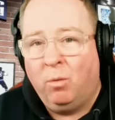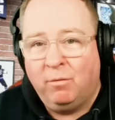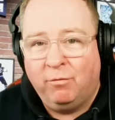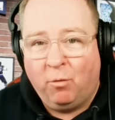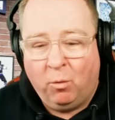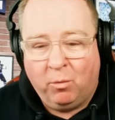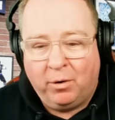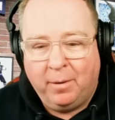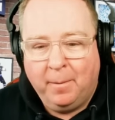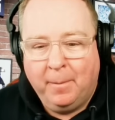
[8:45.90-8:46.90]
going
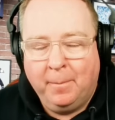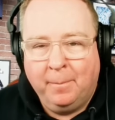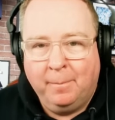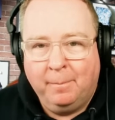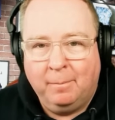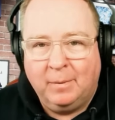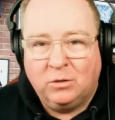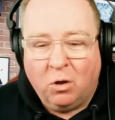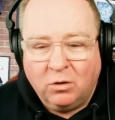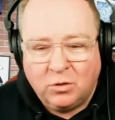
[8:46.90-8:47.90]
forward.
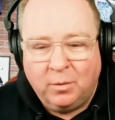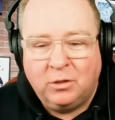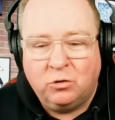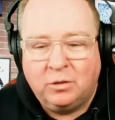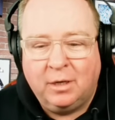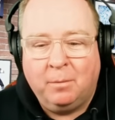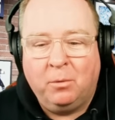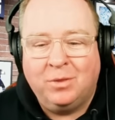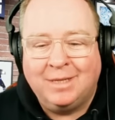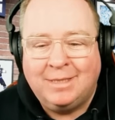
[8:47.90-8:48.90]
It's also interesting
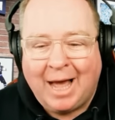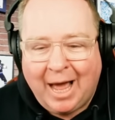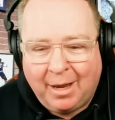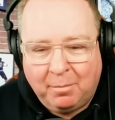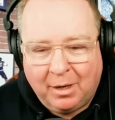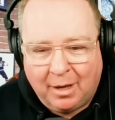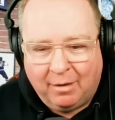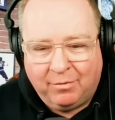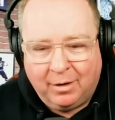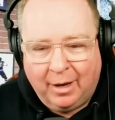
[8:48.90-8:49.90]
about the timing
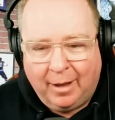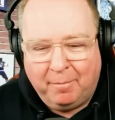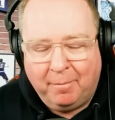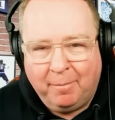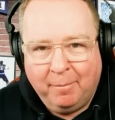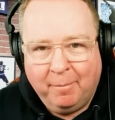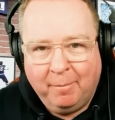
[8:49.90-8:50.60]
of it. Um,